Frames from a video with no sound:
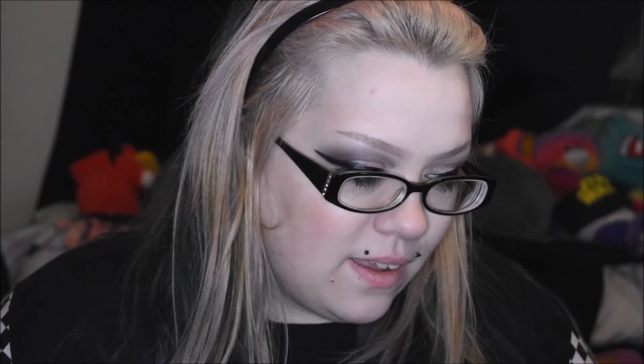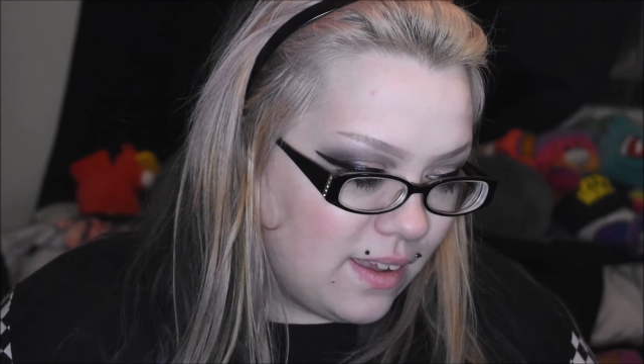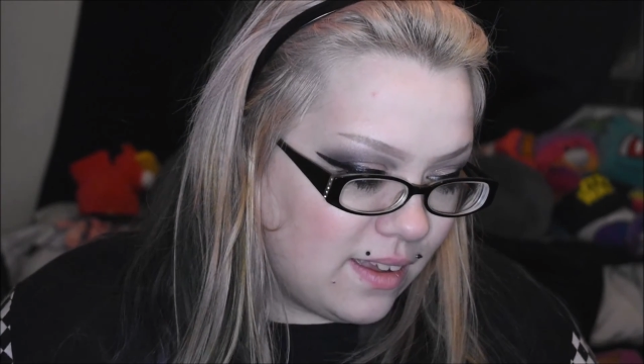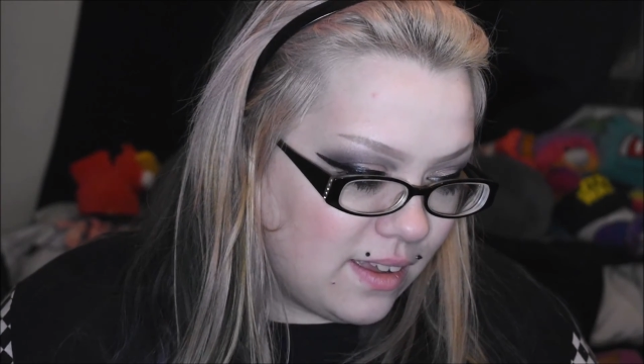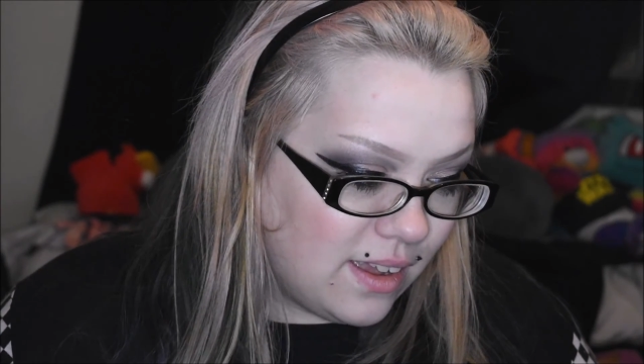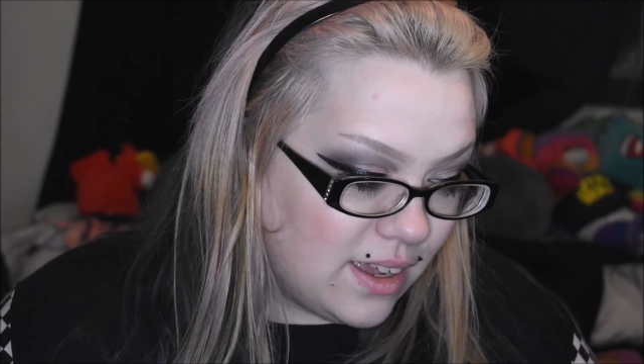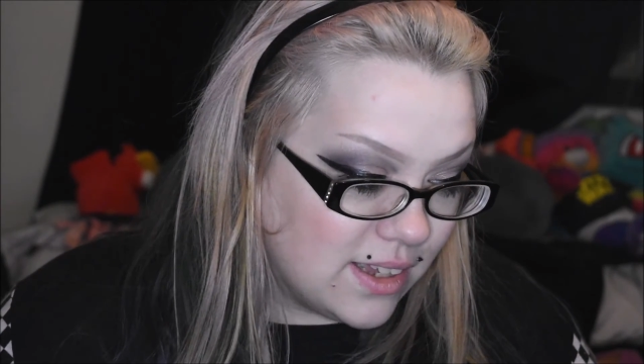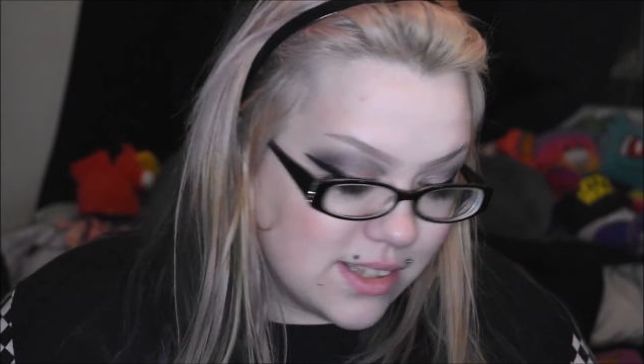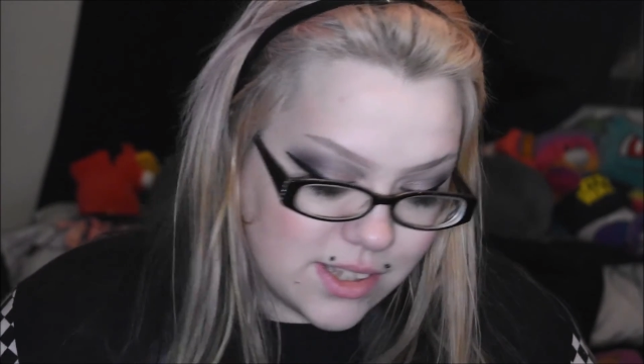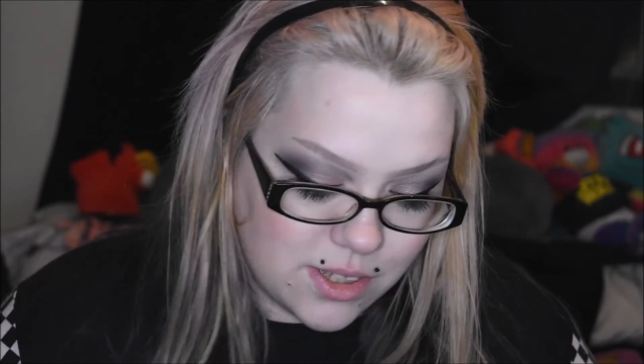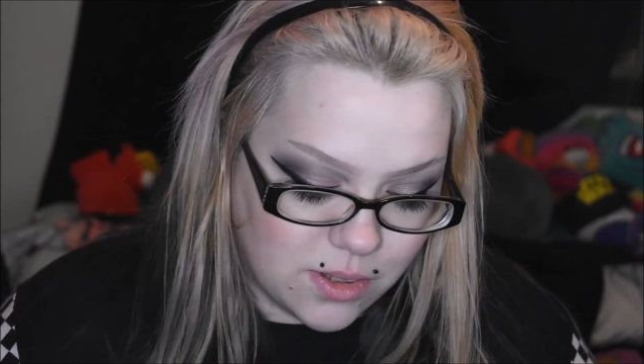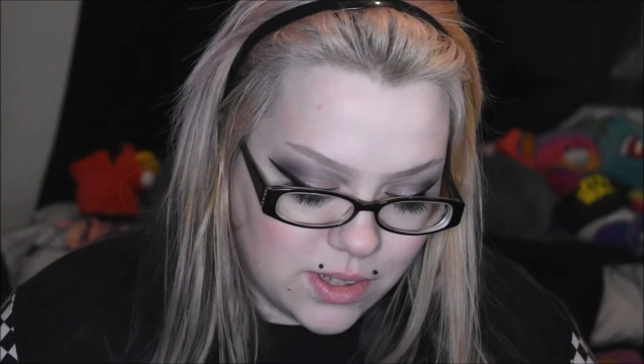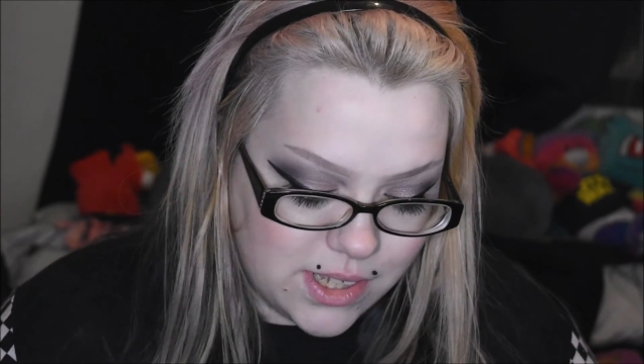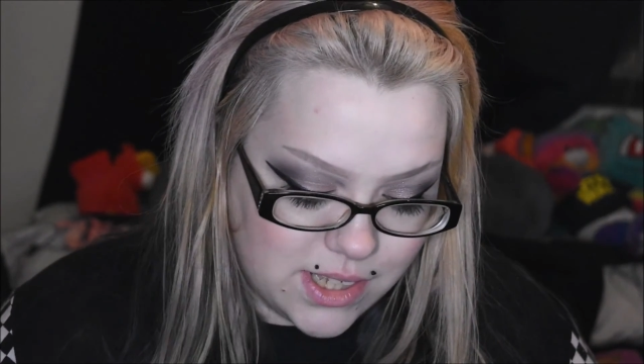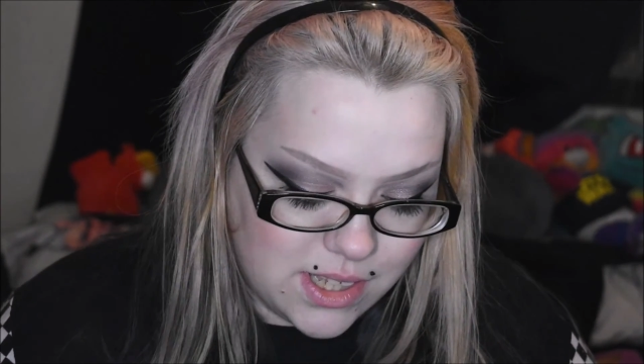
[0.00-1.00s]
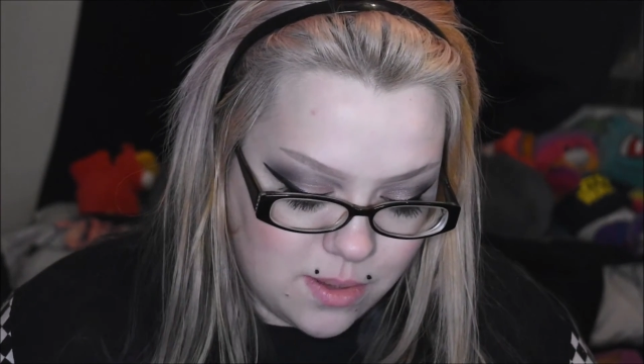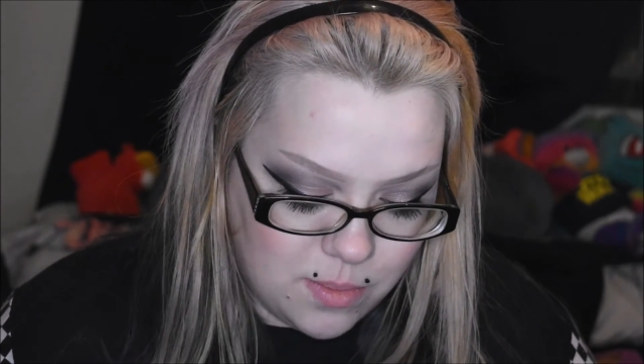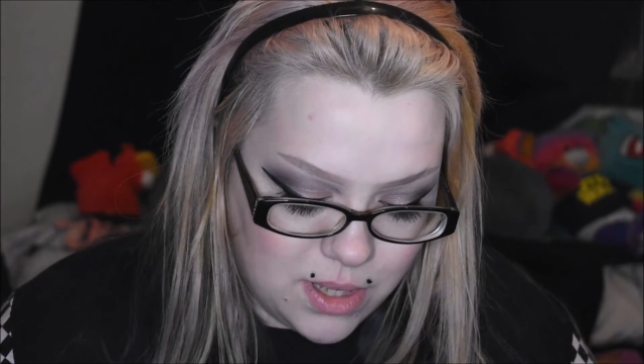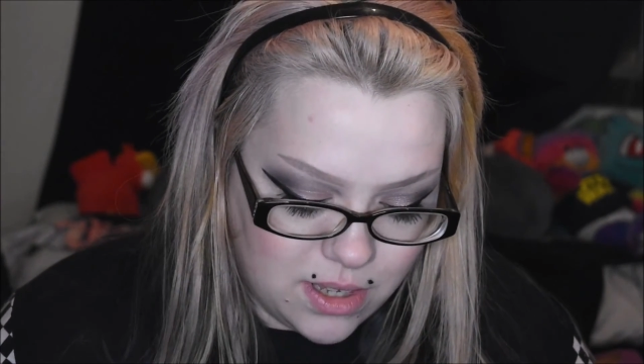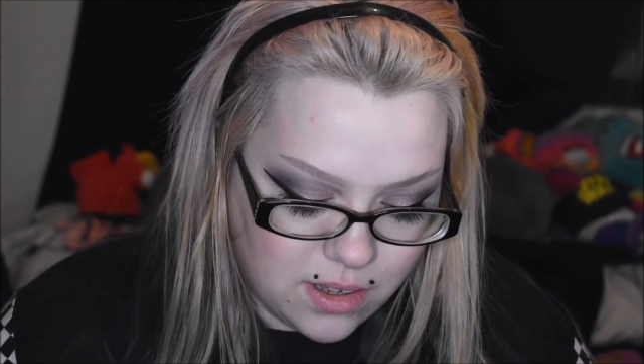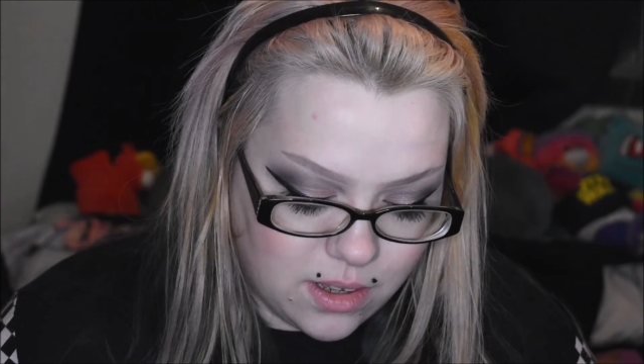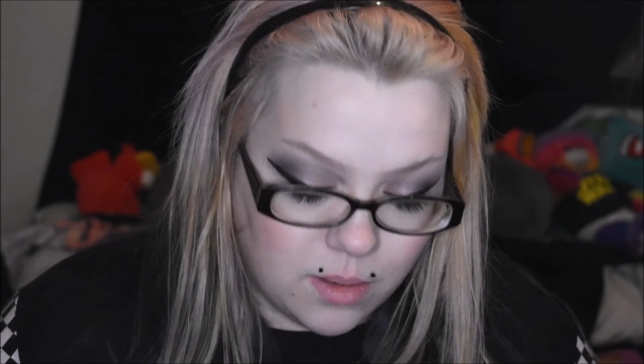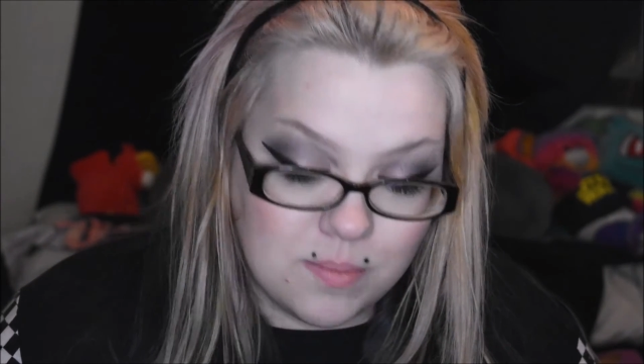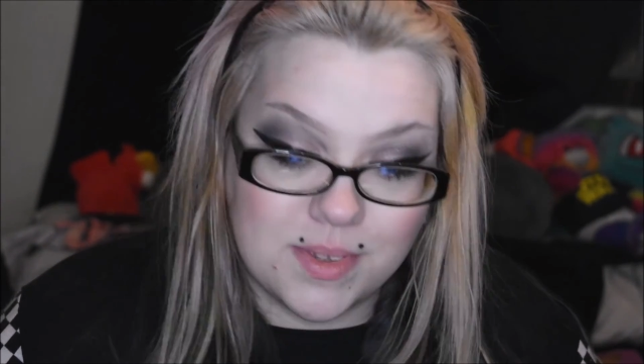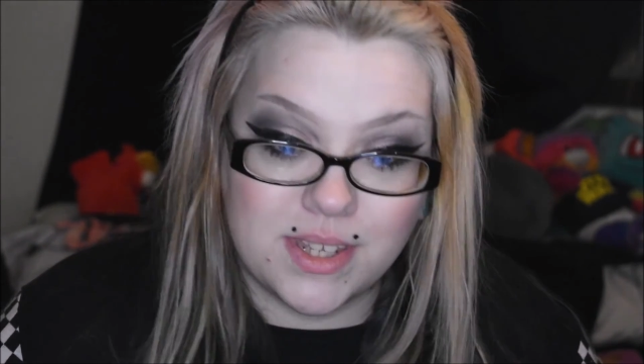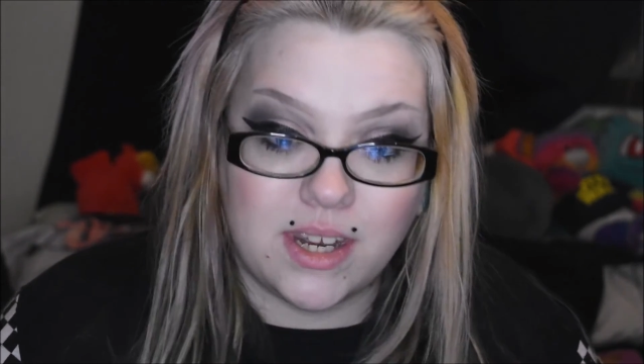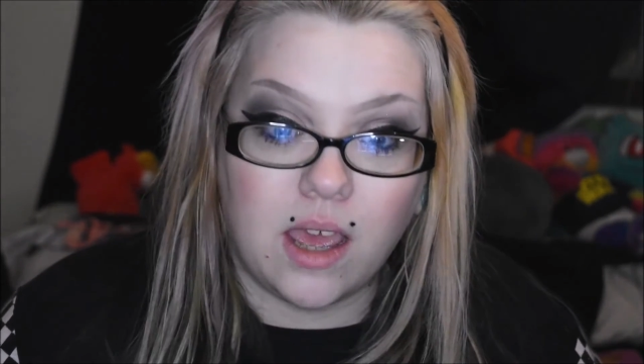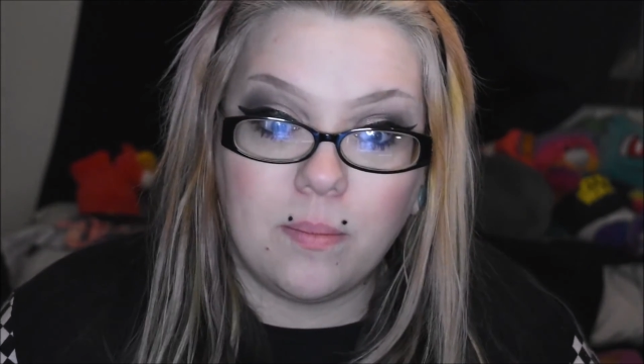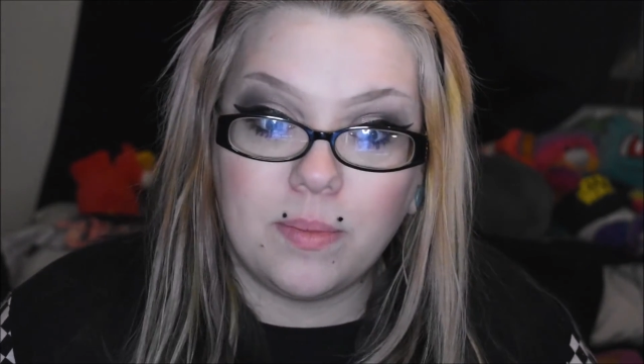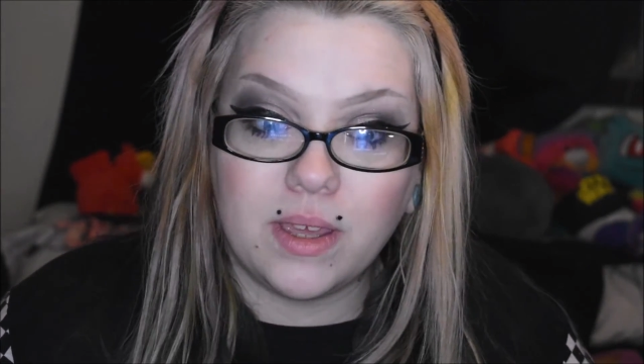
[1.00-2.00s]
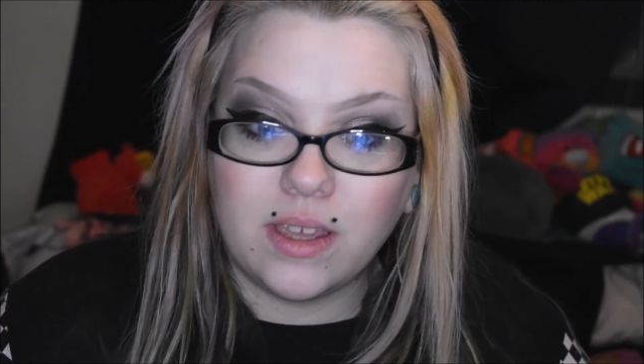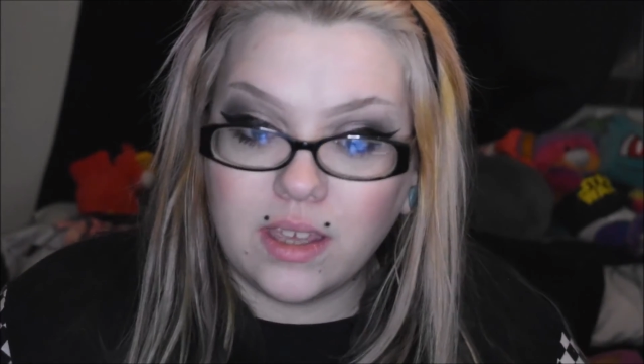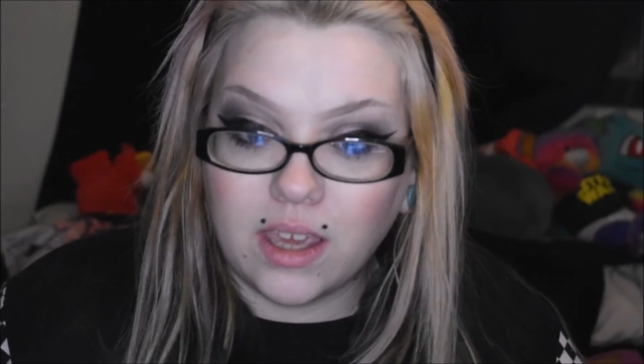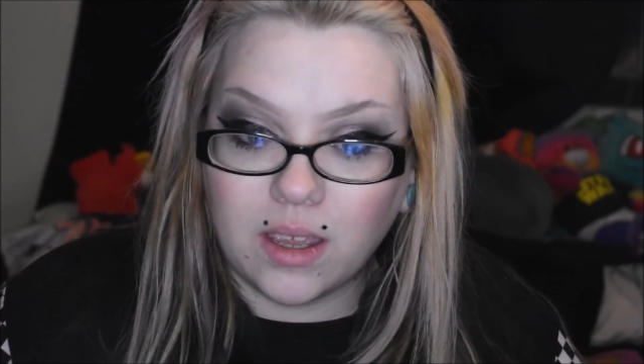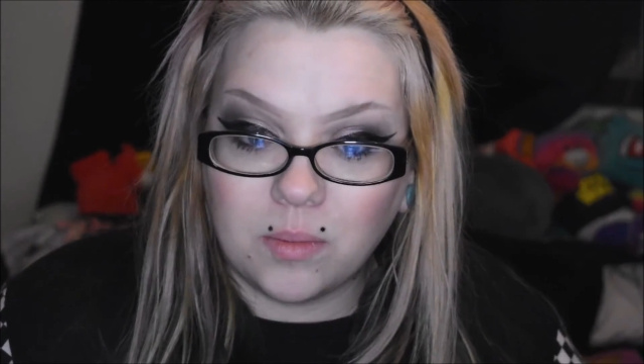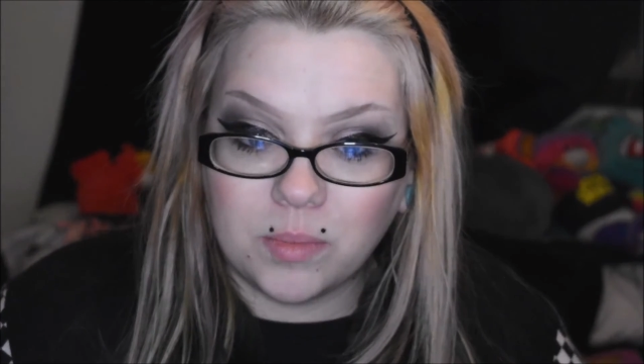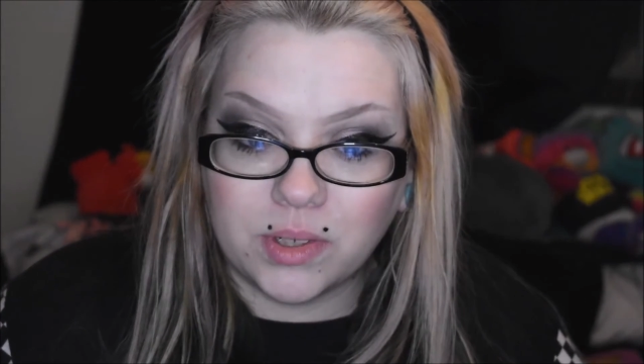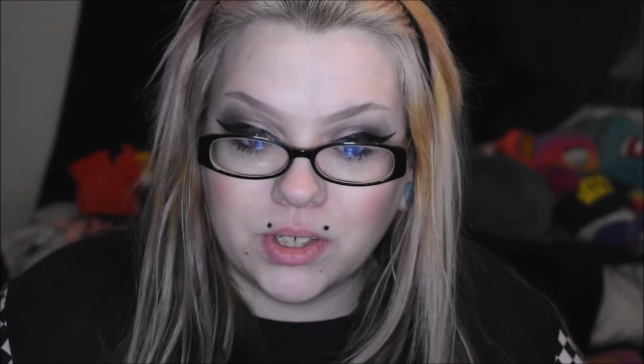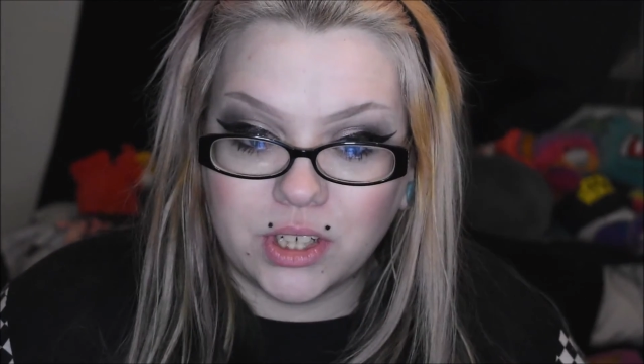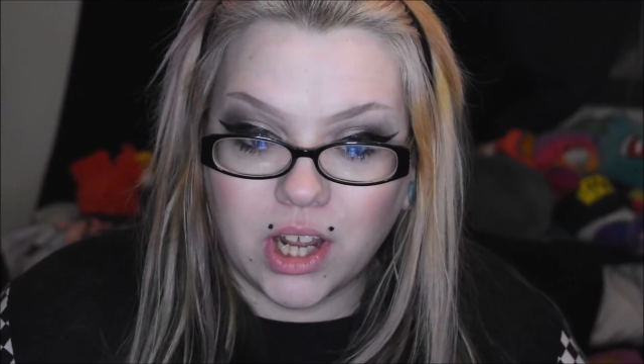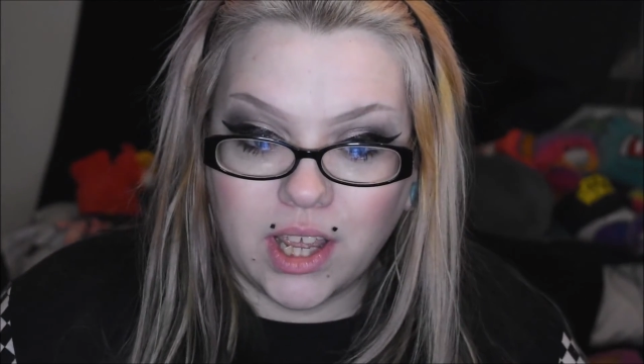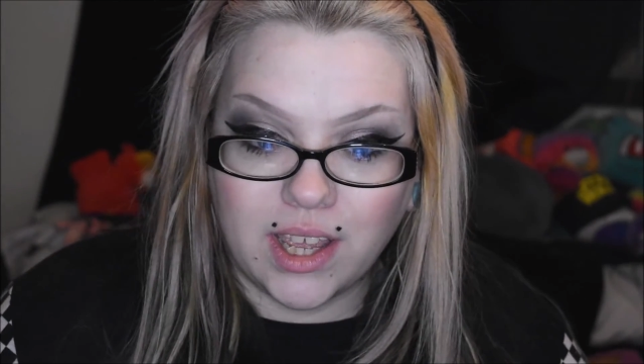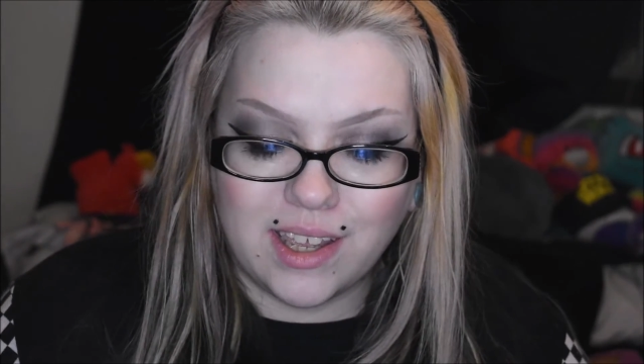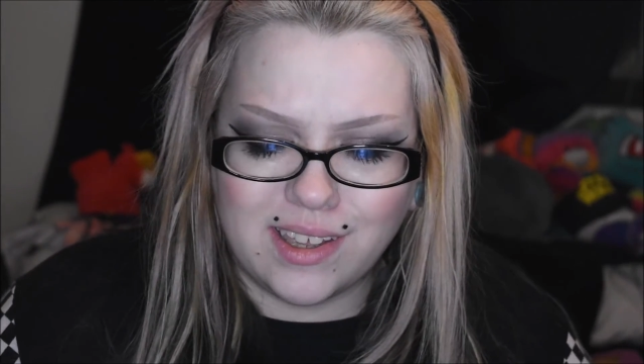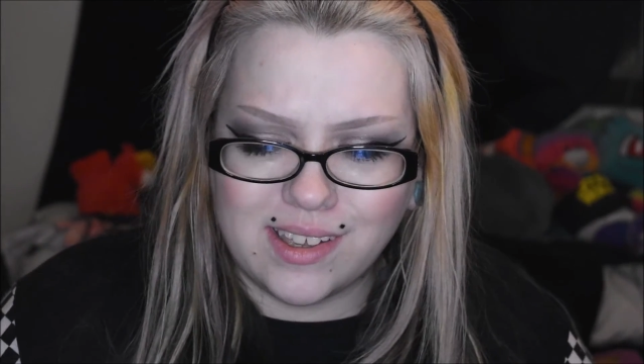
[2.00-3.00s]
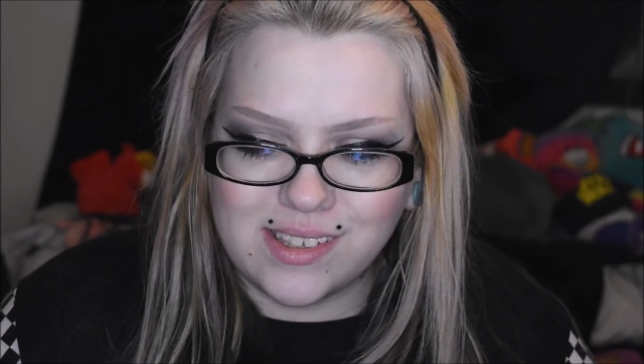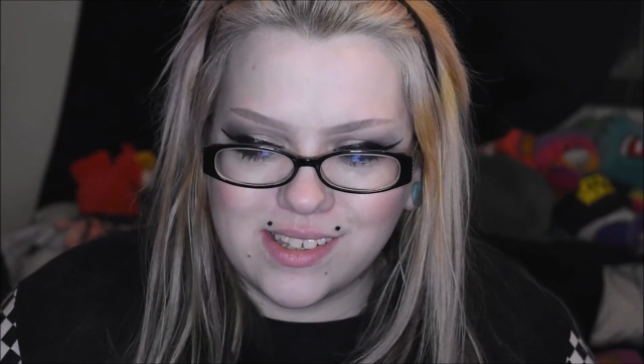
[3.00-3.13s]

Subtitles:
And slowly see me stop being camera shy, I guess,